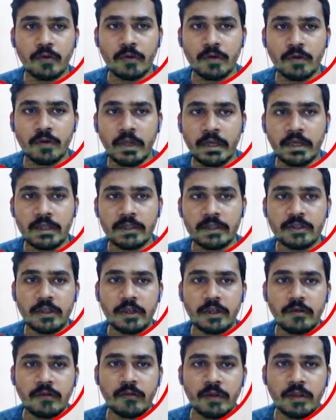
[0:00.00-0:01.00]
like I
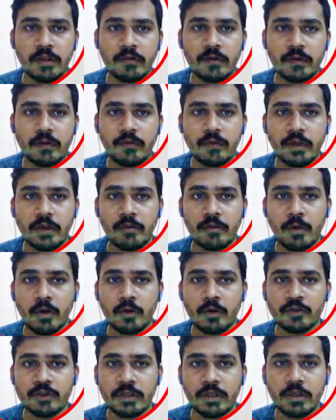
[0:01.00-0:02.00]
said, whenever we are
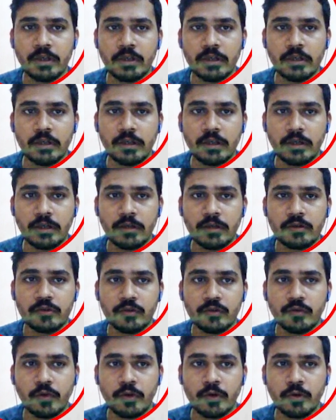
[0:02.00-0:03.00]
browsing internet,
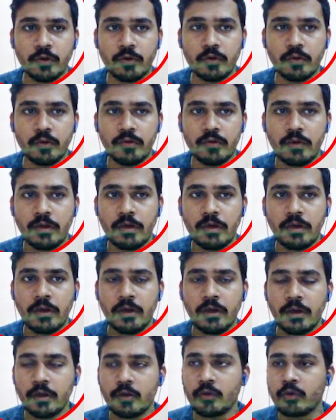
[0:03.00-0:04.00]
so what you do,
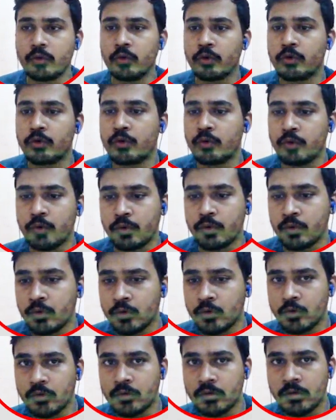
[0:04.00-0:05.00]
you go to
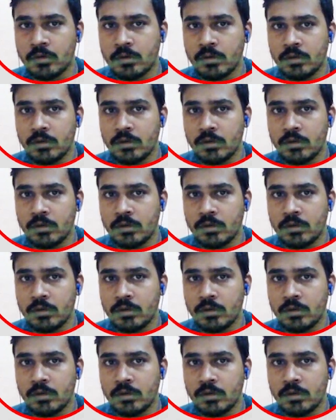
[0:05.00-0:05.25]
your